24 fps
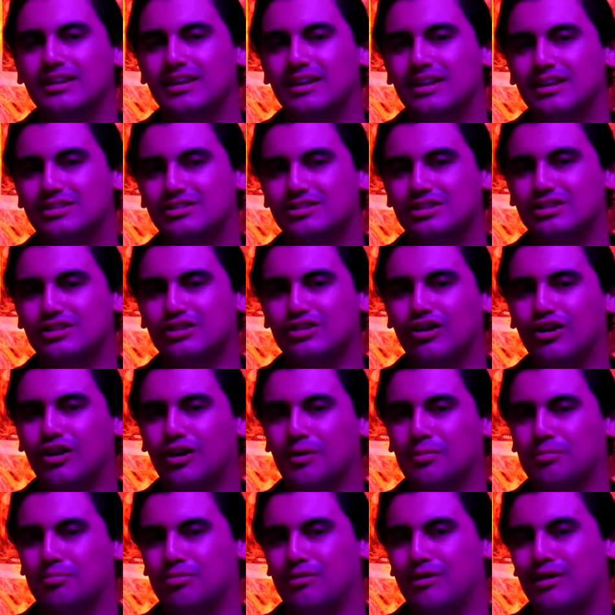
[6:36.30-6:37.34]
it's just
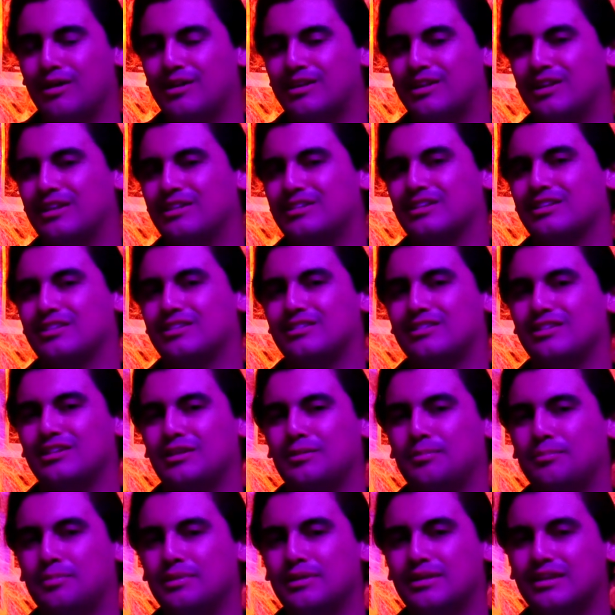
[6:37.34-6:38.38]
heartbreaking to
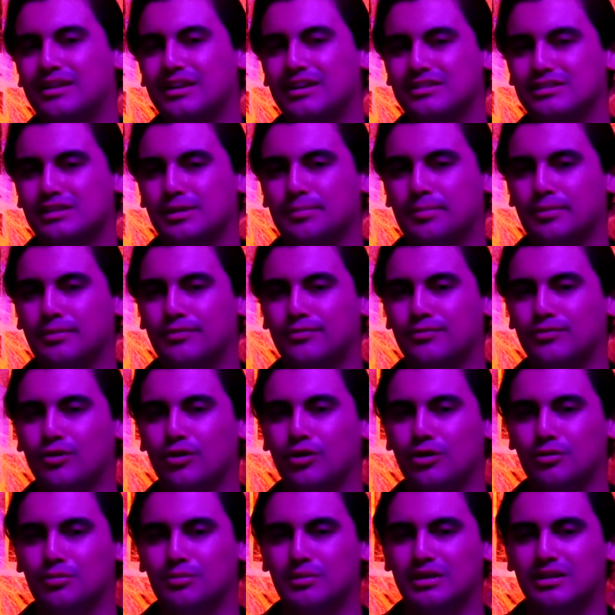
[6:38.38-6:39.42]
see because the
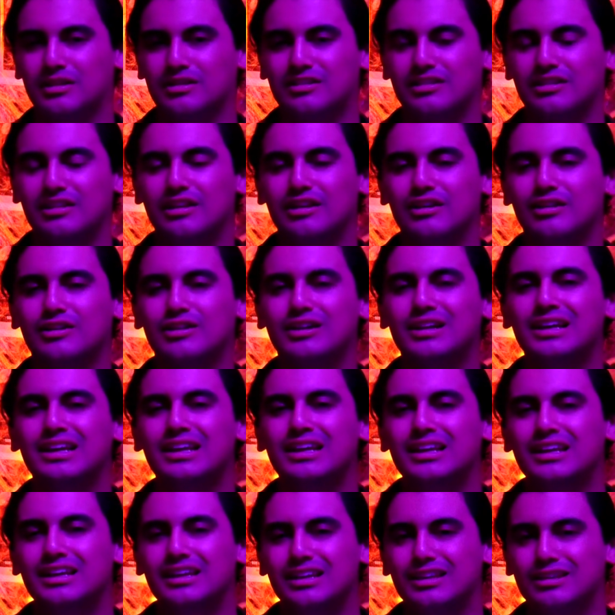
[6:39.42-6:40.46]
performance here
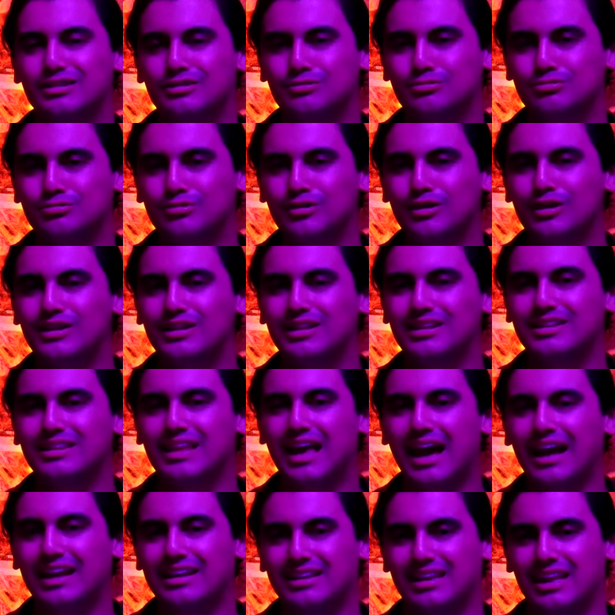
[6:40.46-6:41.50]
is really
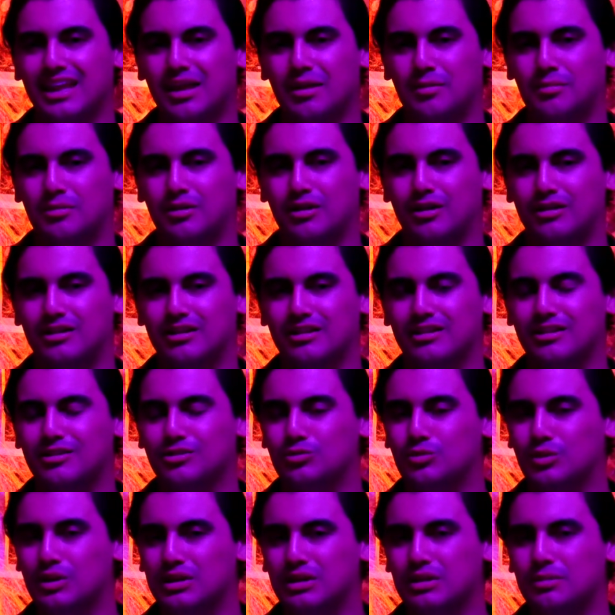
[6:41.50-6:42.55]
that damn good. It is
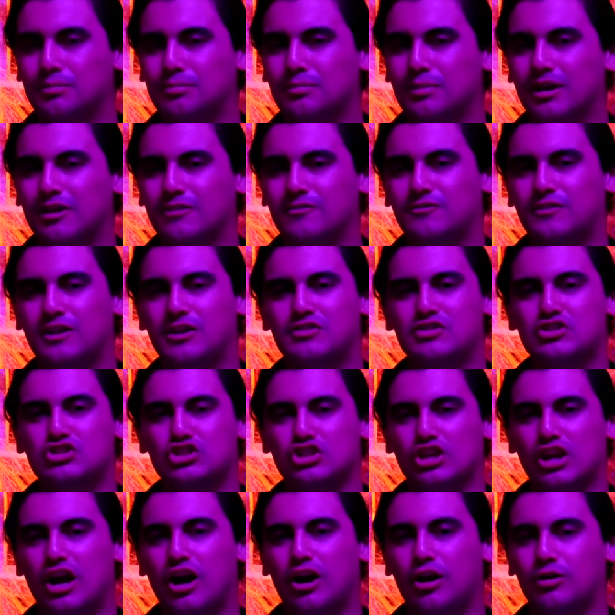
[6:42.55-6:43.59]
one of my favorite
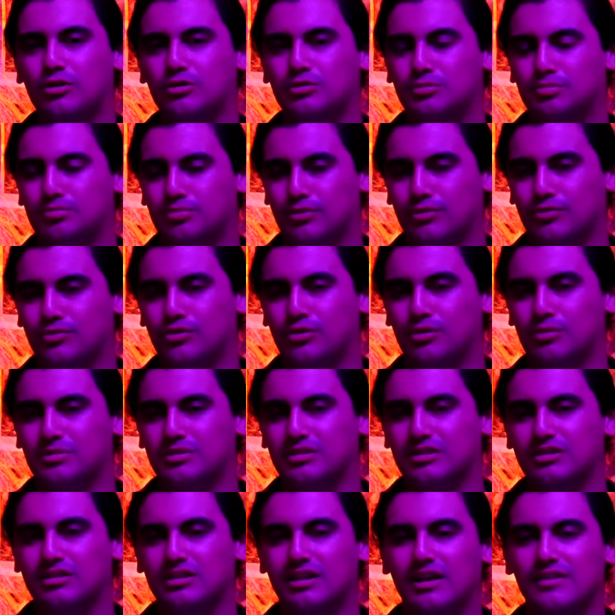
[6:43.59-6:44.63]
child
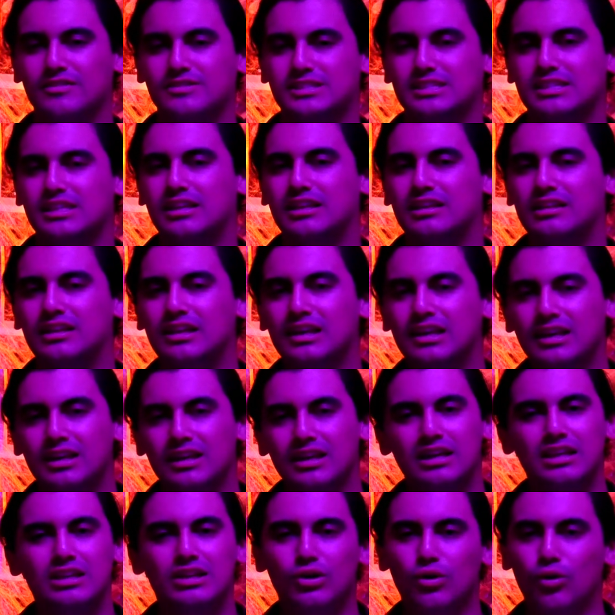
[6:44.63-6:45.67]
performances I've seen
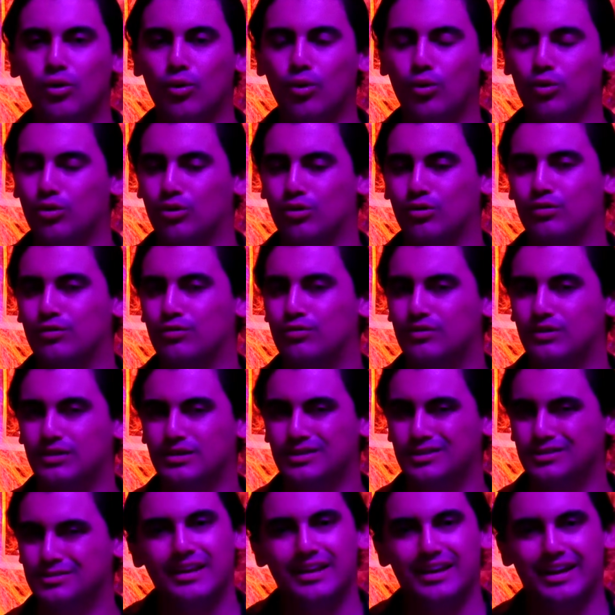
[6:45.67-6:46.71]
in a horror
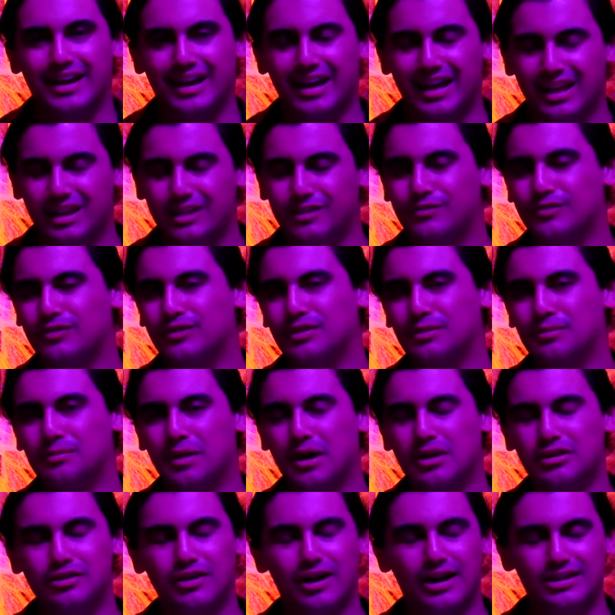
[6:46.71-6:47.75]
film. As for the
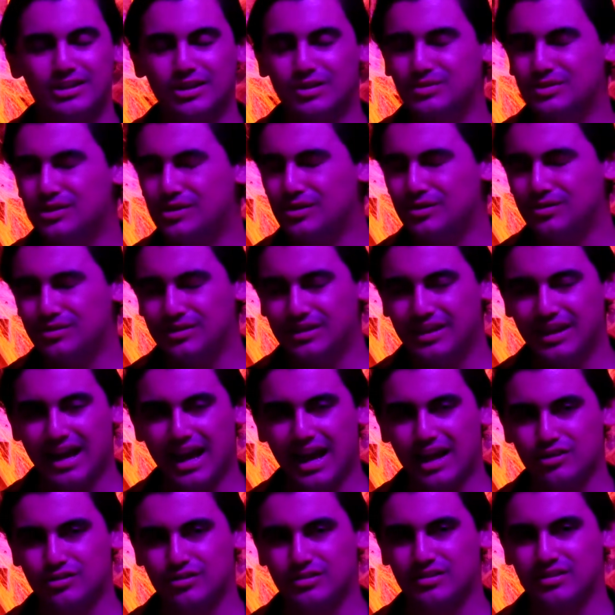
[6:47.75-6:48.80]
mother, I don't know the
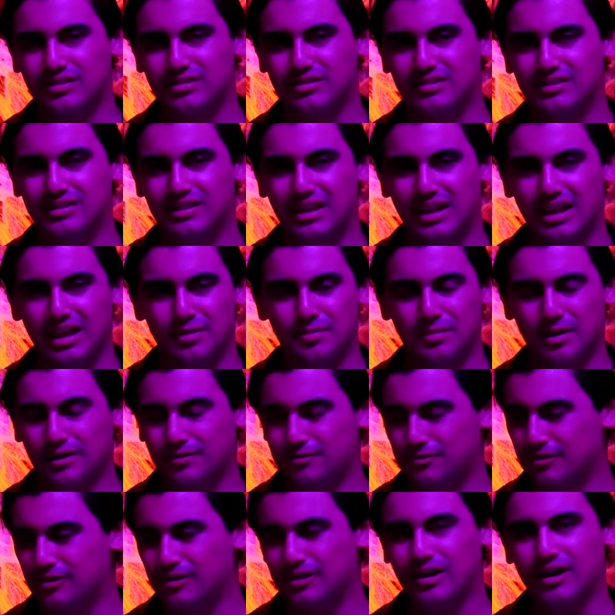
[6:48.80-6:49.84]
actress's name, I
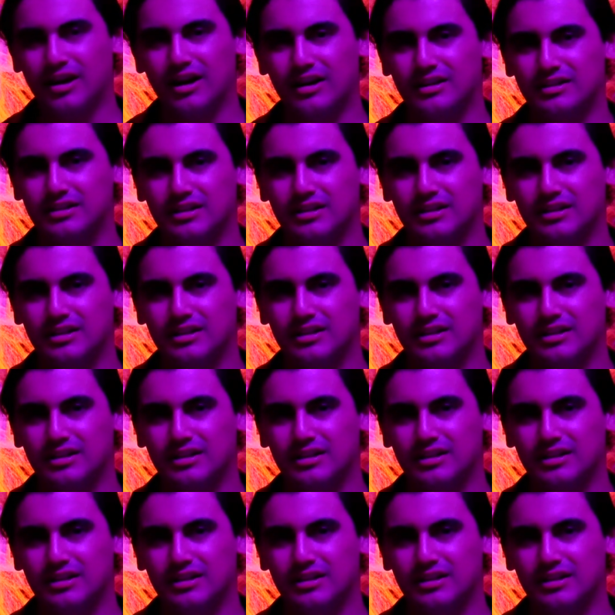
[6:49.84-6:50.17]
forgot,